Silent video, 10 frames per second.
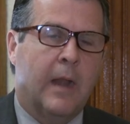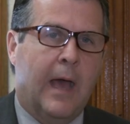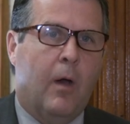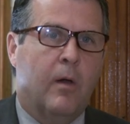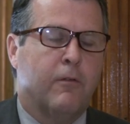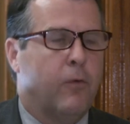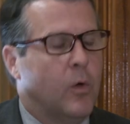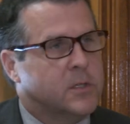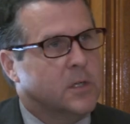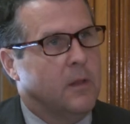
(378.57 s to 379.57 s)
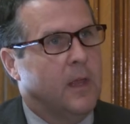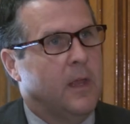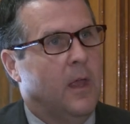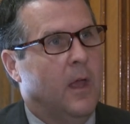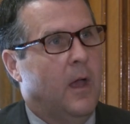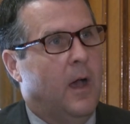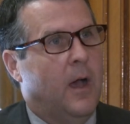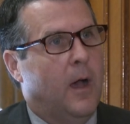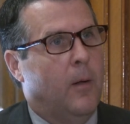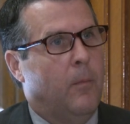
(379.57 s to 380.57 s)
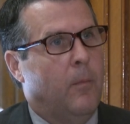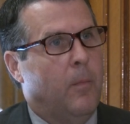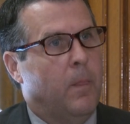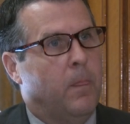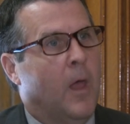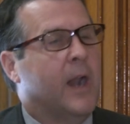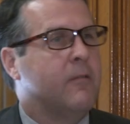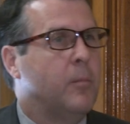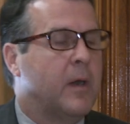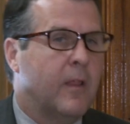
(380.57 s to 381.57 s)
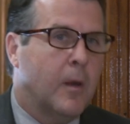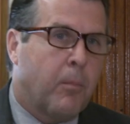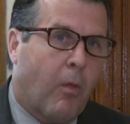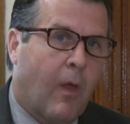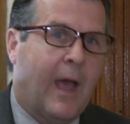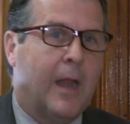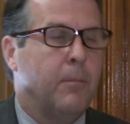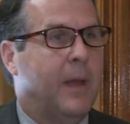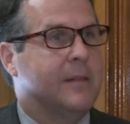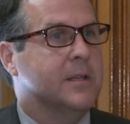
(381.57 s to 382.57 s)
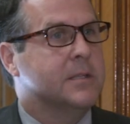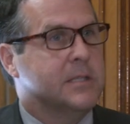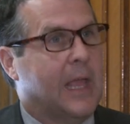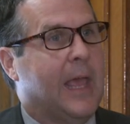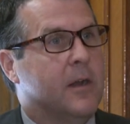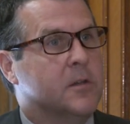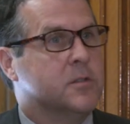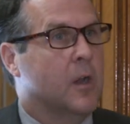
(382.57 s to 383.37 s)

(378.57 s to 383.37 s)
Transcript: Now, unfortunately, um, not everybody that applied met the standards.